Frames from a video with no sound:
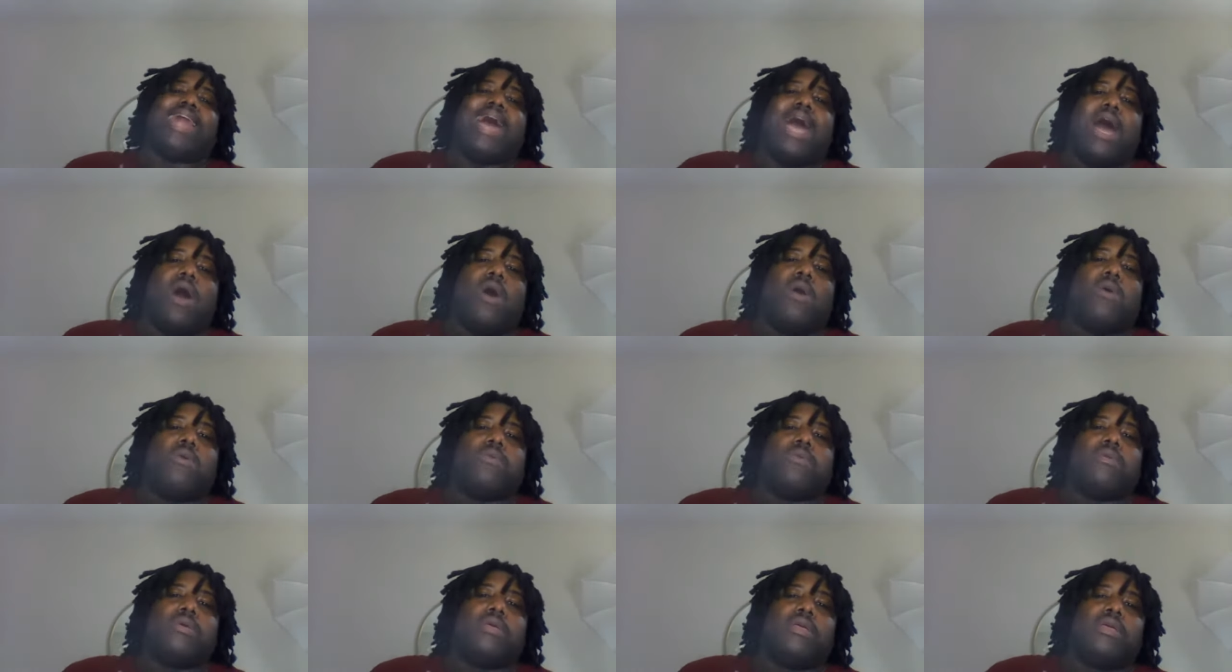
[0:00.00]

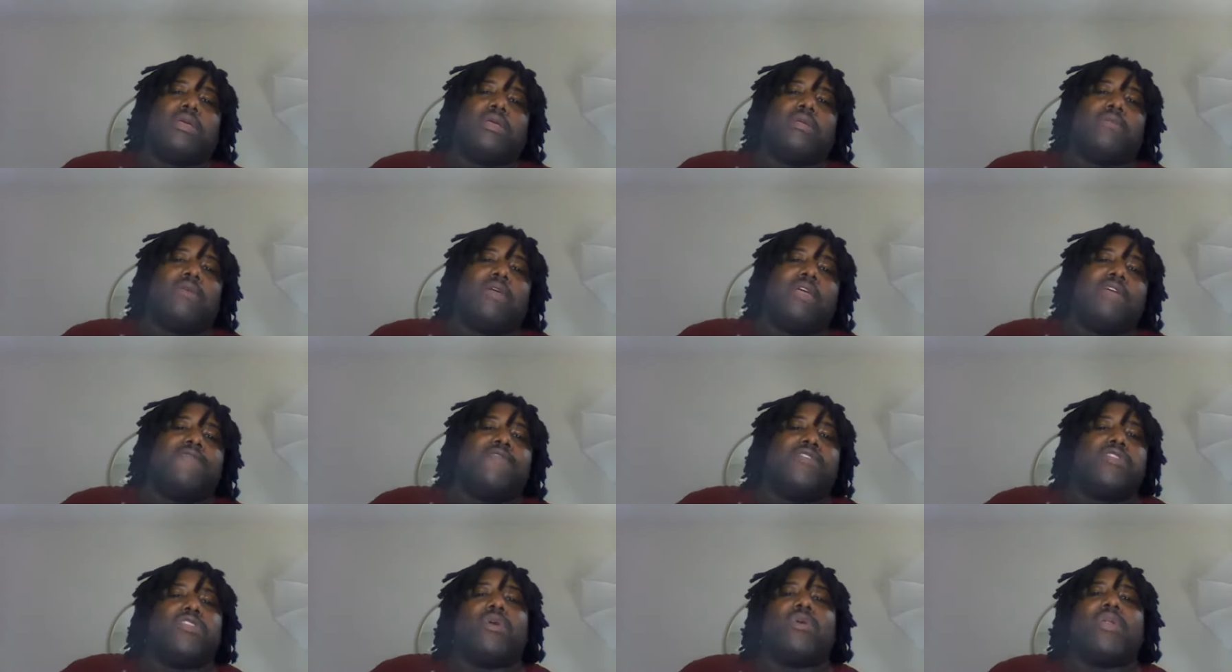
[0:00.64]
out,
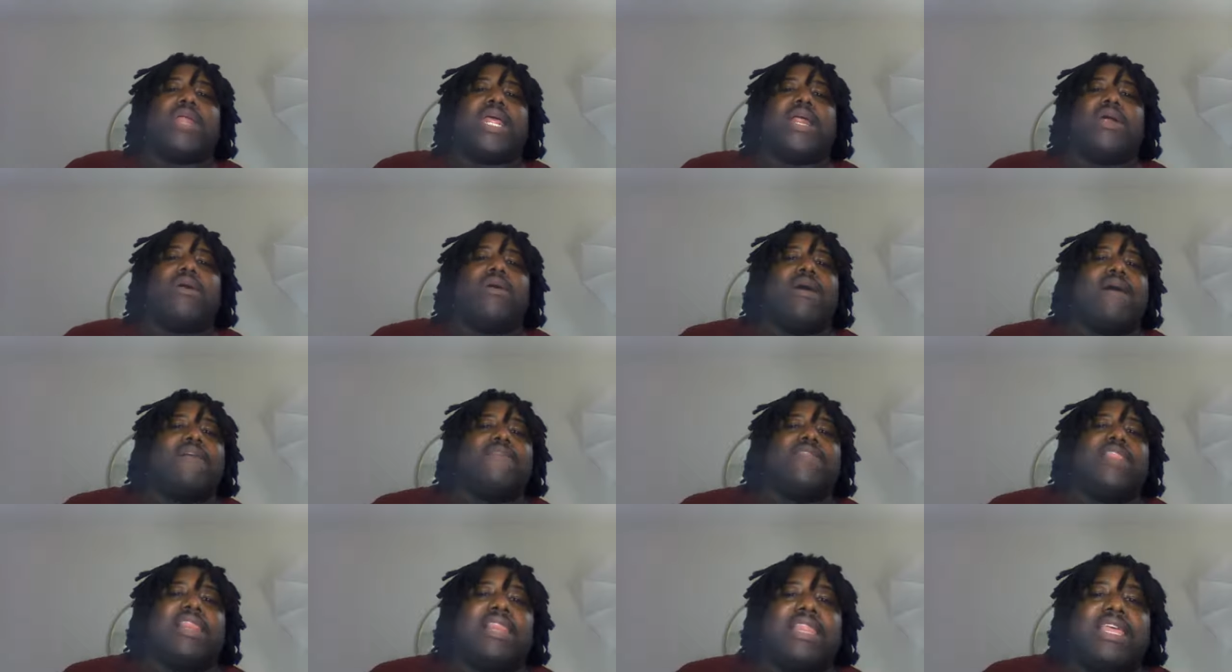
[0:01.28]
even though they don't
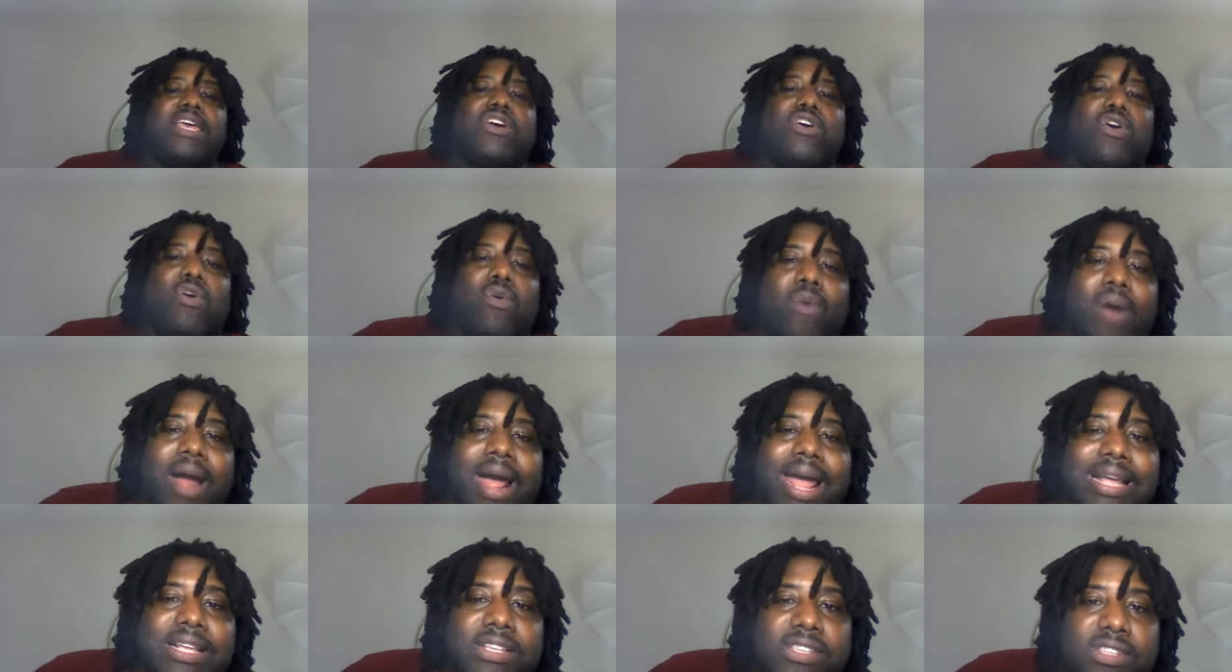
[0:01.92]
have the legal
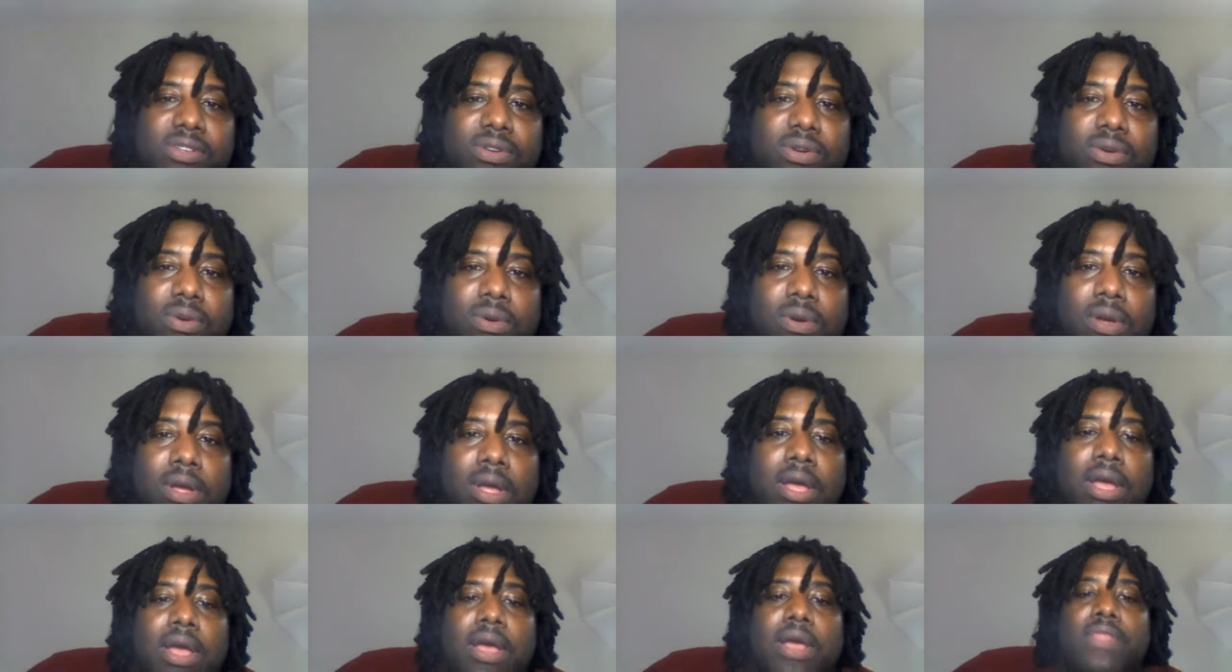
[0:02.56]
right to.
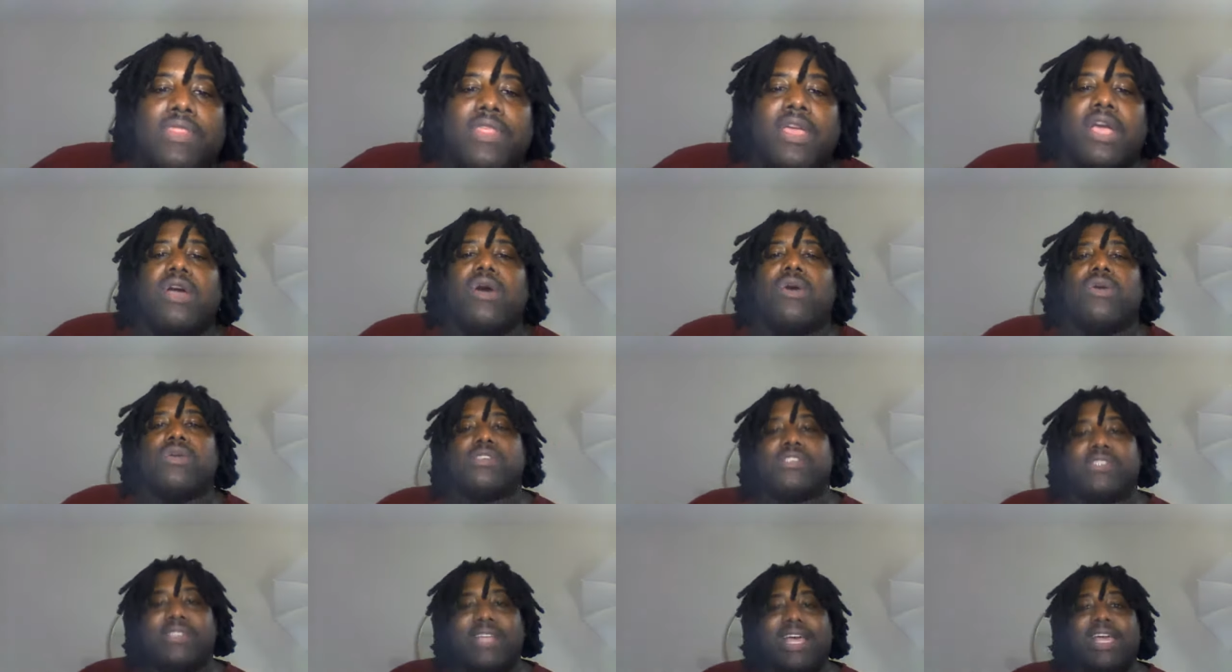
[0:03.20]
They're going to
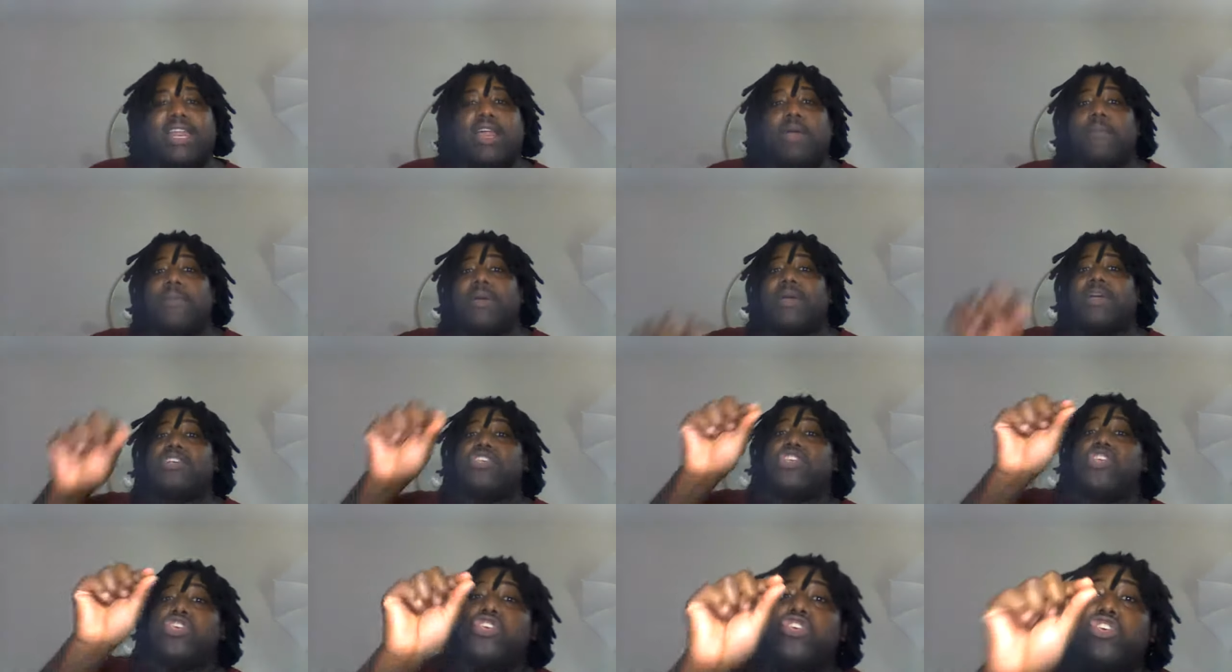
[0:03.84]
stay there
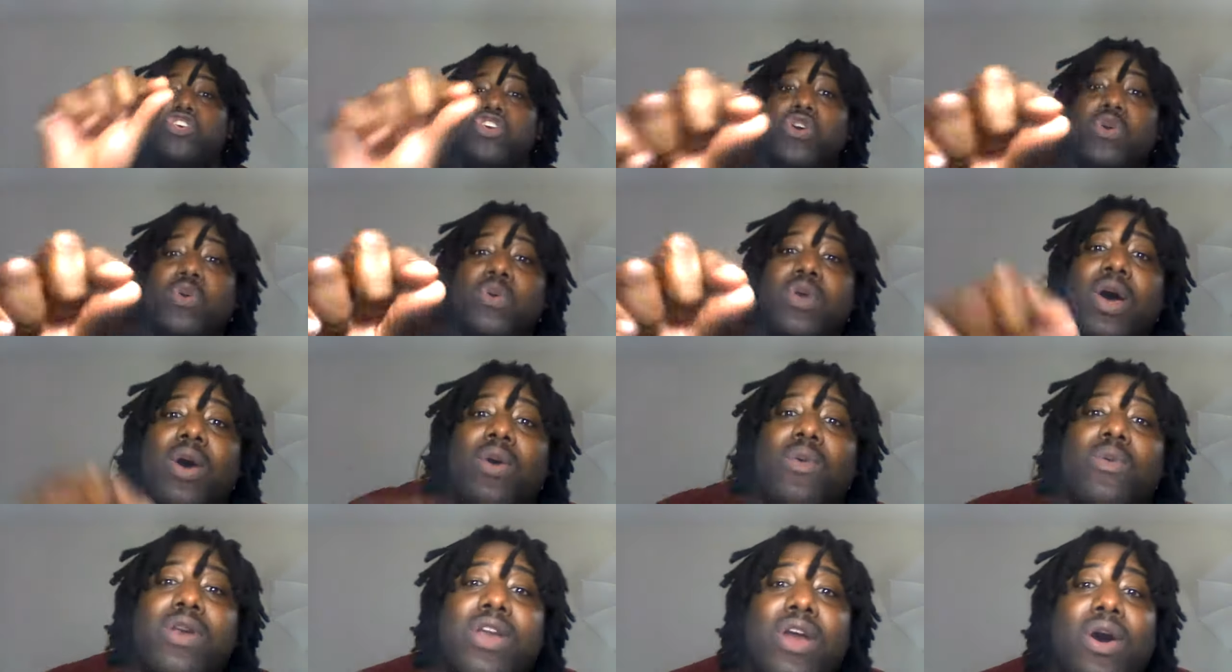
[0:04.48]
because you
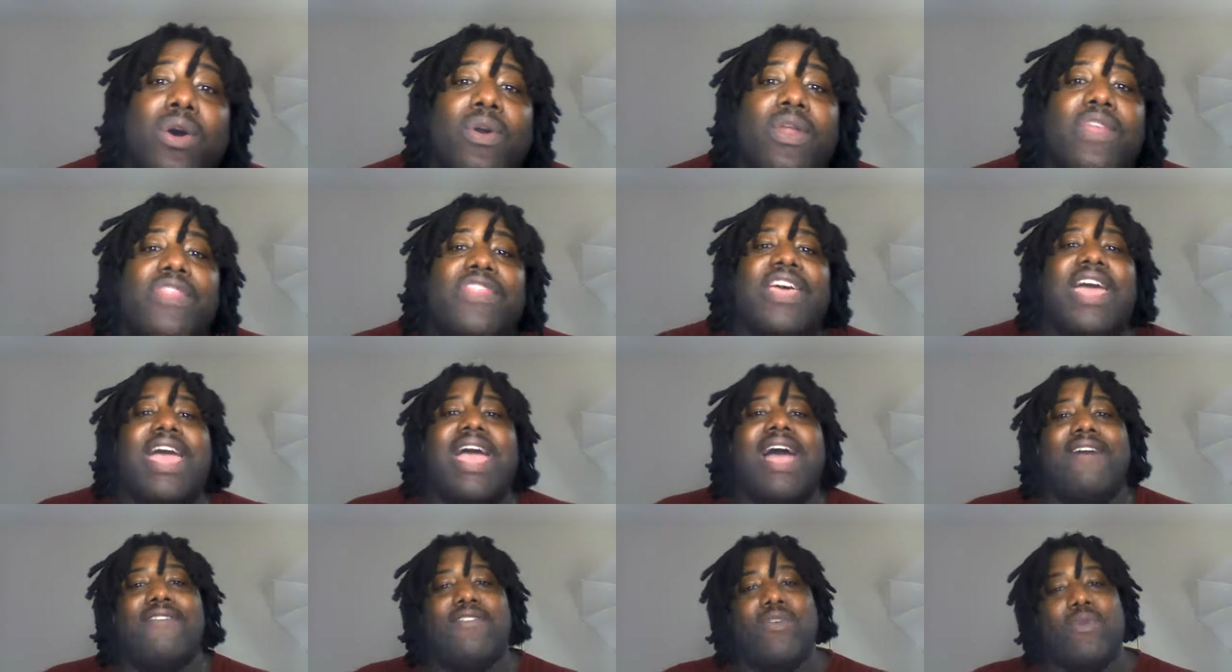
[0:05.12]
don't know that they
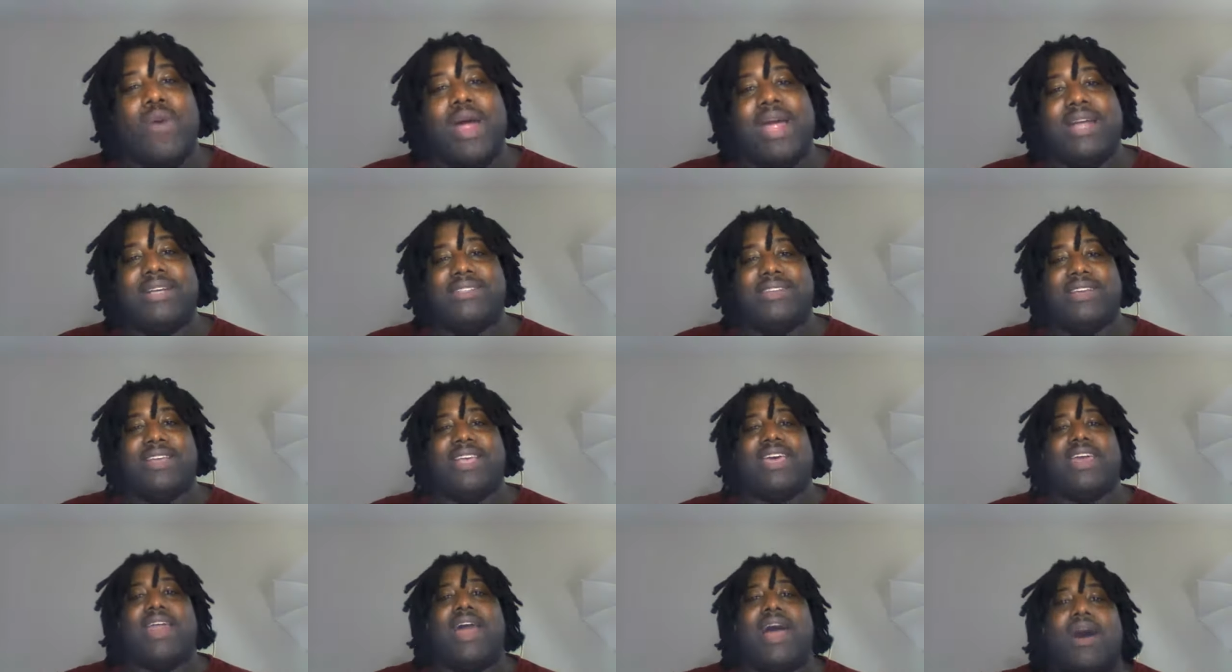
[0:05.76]
have a right to
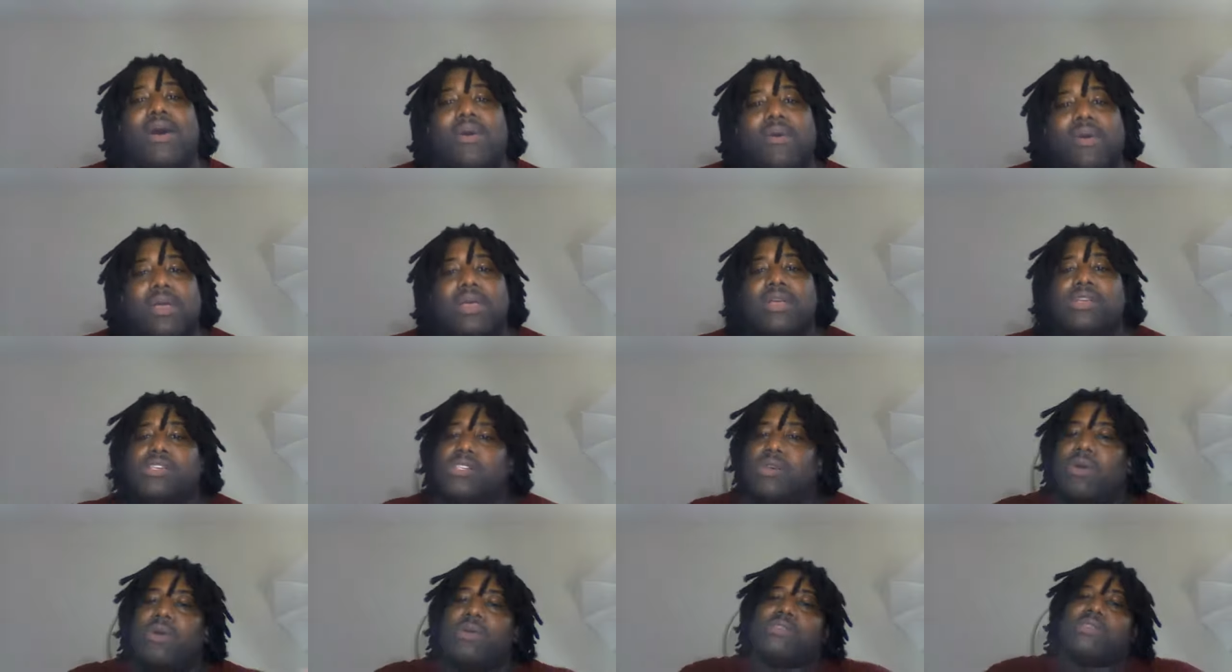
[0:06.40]
get out.
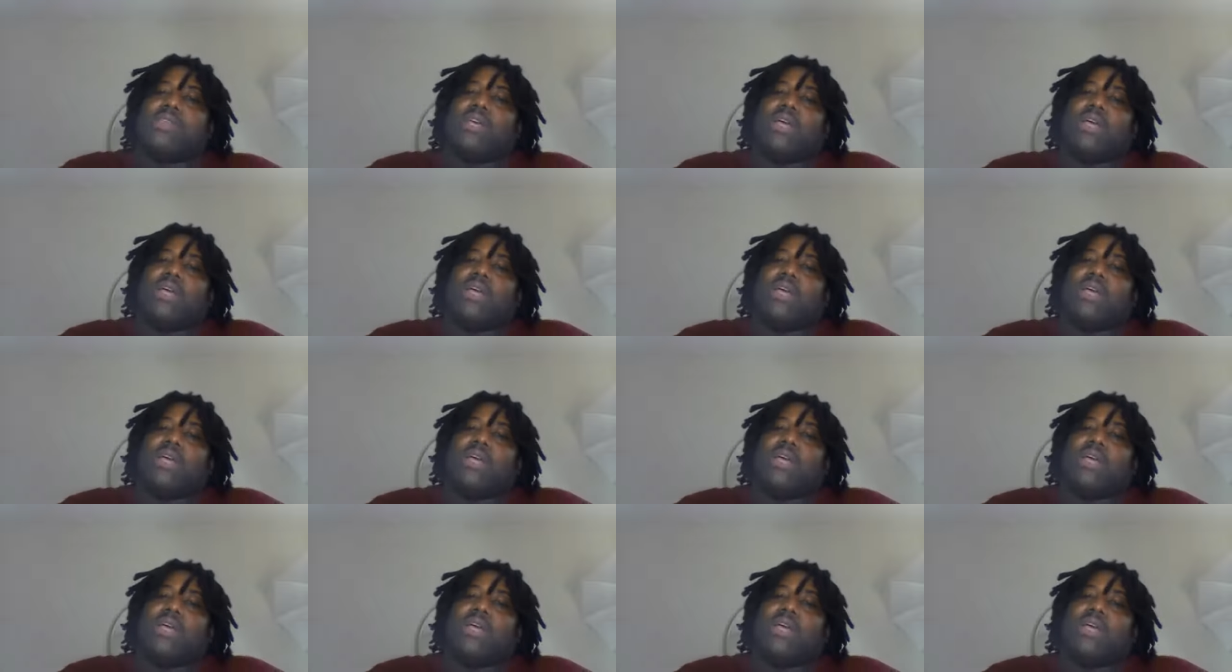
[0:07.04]
So it's